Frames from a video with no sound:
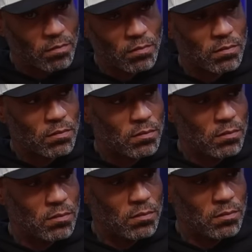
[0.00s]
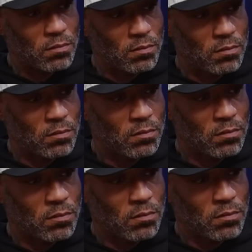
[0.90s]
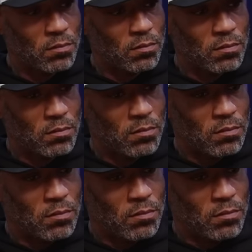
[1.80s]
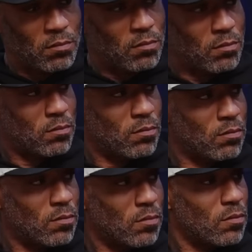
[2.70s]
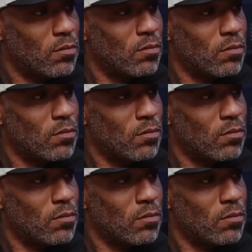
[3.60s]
This person isn't speaking.